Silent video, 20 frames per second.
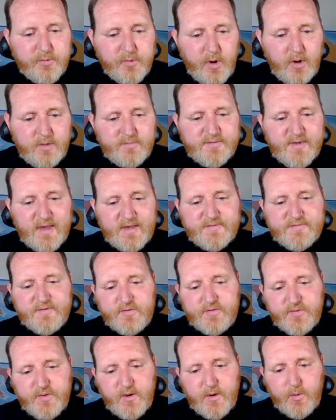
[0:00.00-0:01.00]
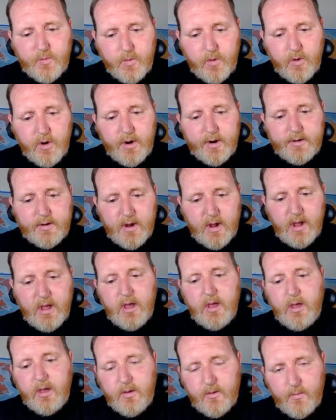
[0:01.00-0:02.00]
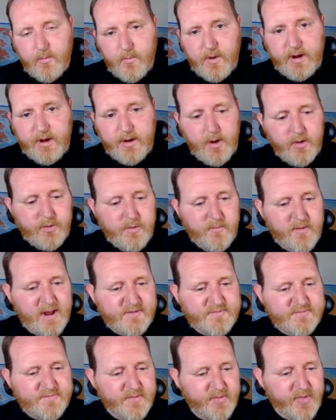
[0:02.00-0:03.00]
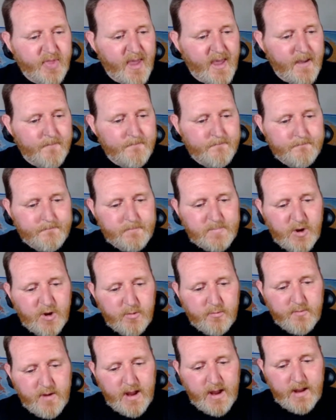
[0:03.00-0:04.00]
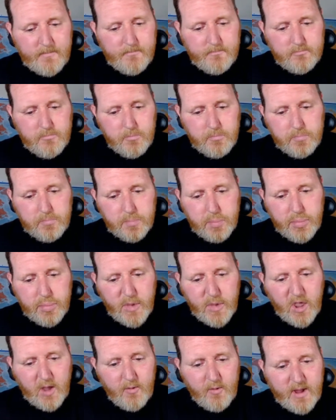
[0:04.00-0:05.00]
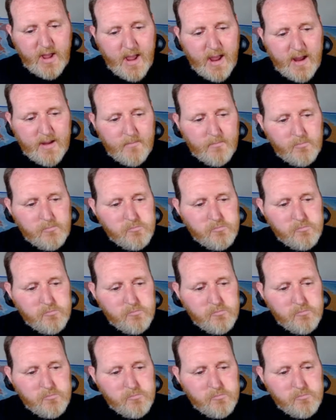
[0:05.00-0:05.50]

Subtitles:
protesting the award. We know the rest of that. All right. Okay.